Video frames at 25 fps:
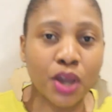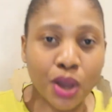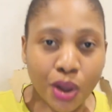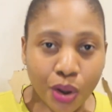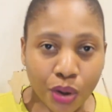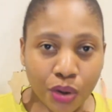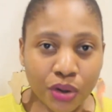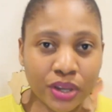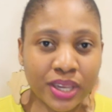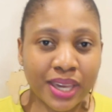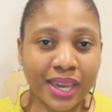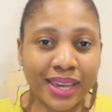
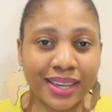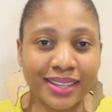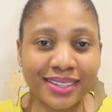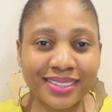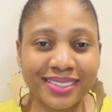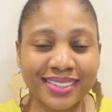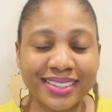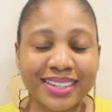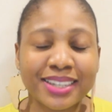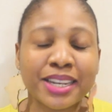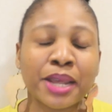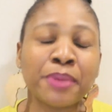Okay,
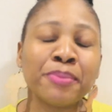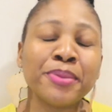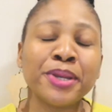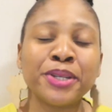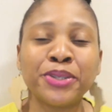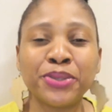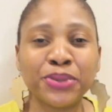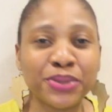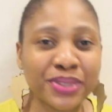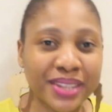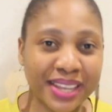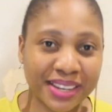let me
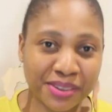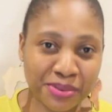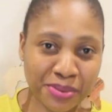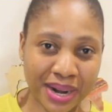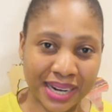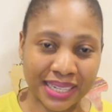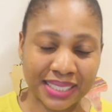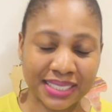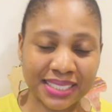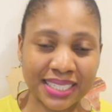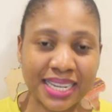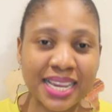do that
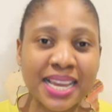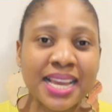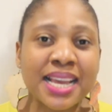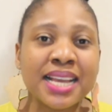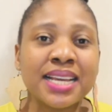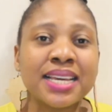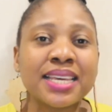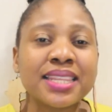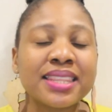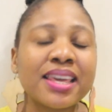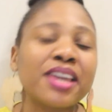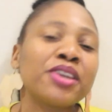right.
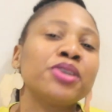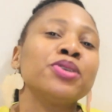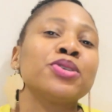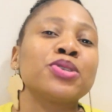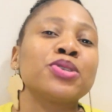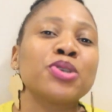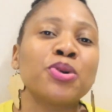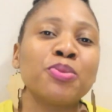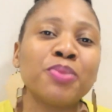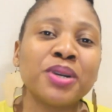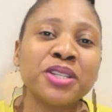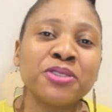Thank you
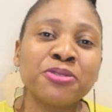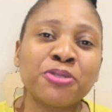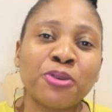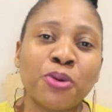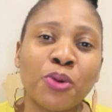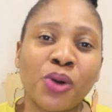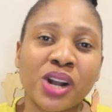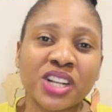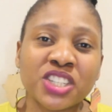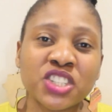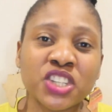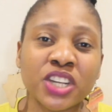so much for
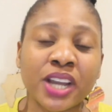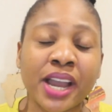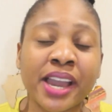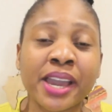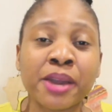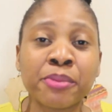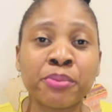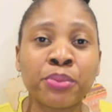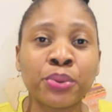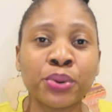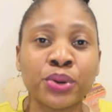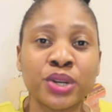watching. I
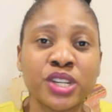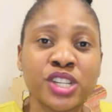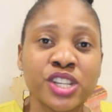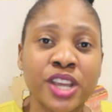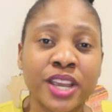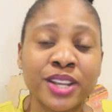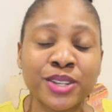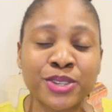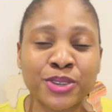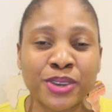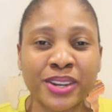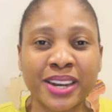
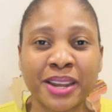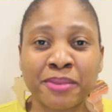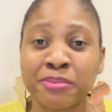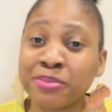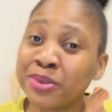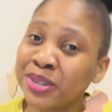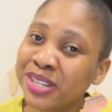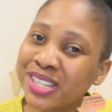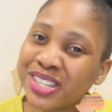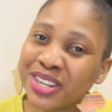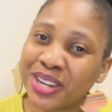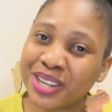appreciate you and I
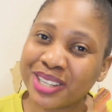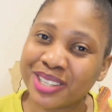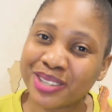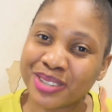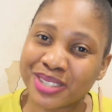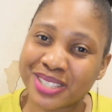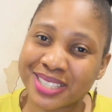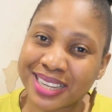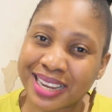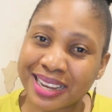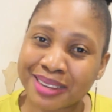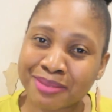appreciate your
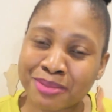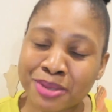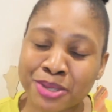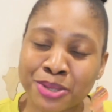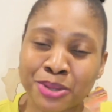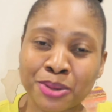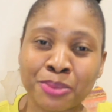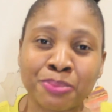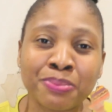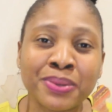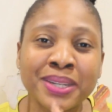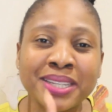time.
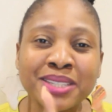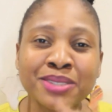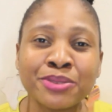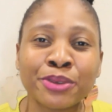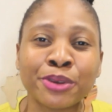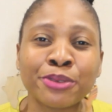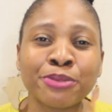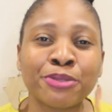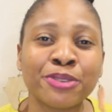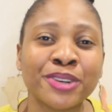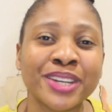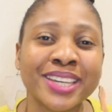So please
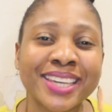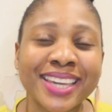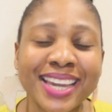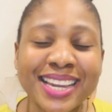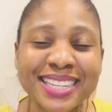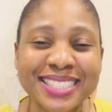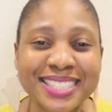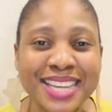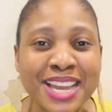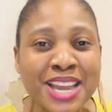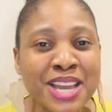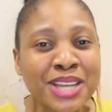don't
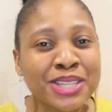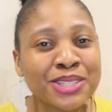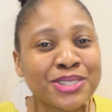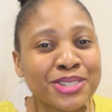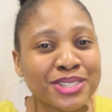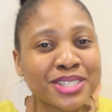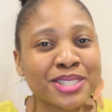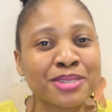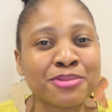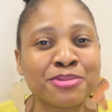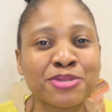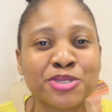forget to
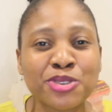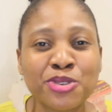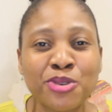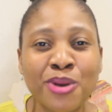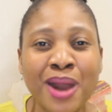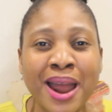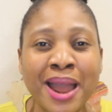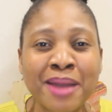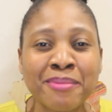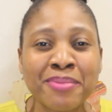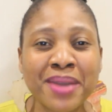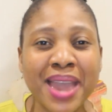
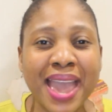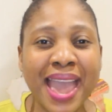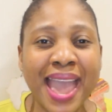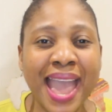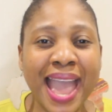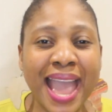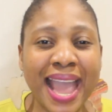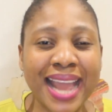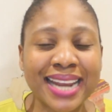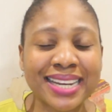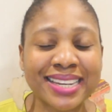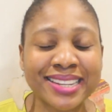subscribe
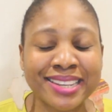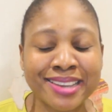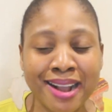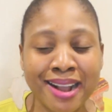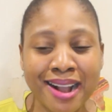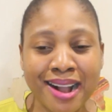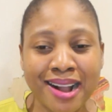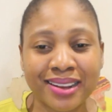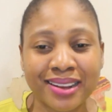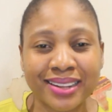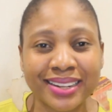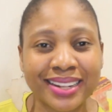and
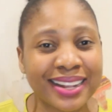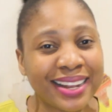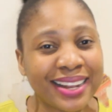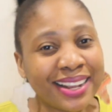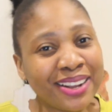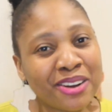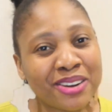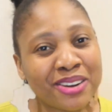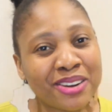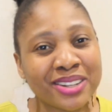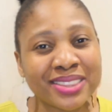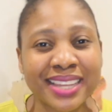yeah,
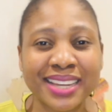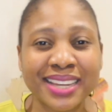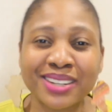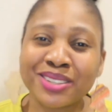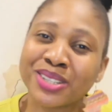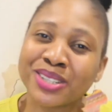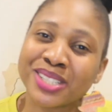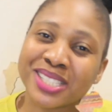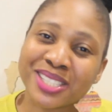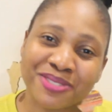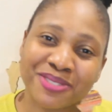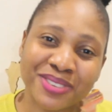click on that
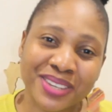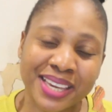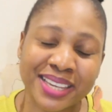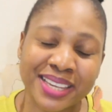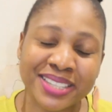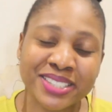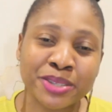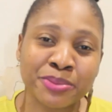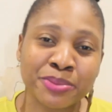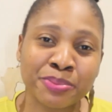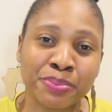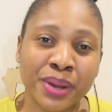
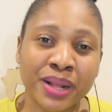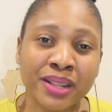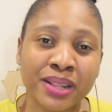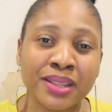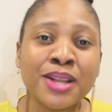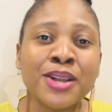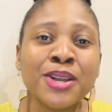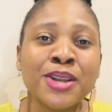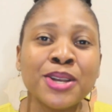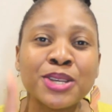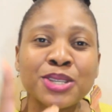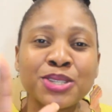notification bell
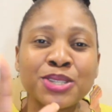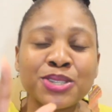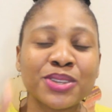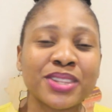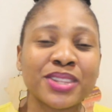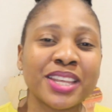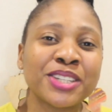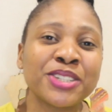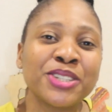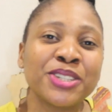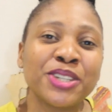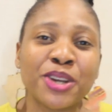so
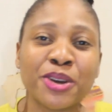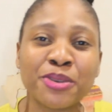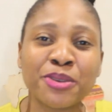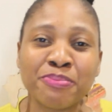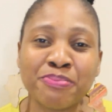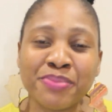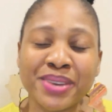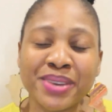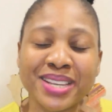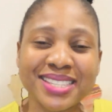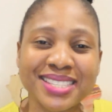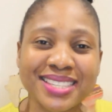that you don't
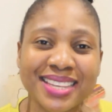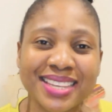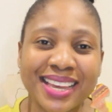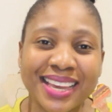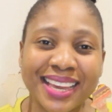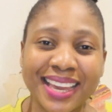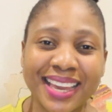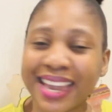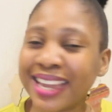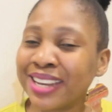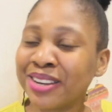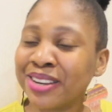miss
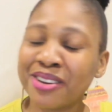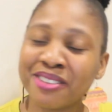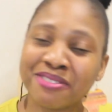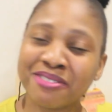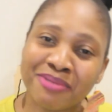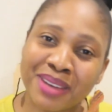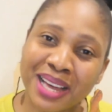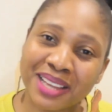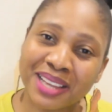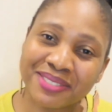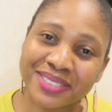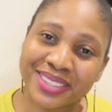any of
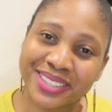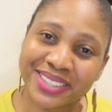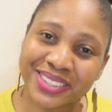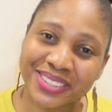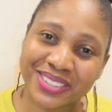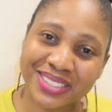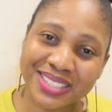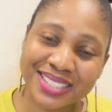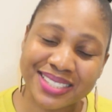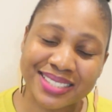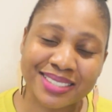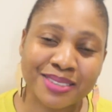my
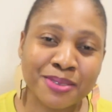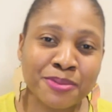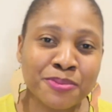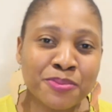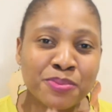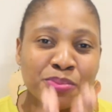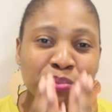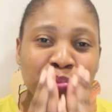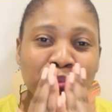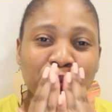videos.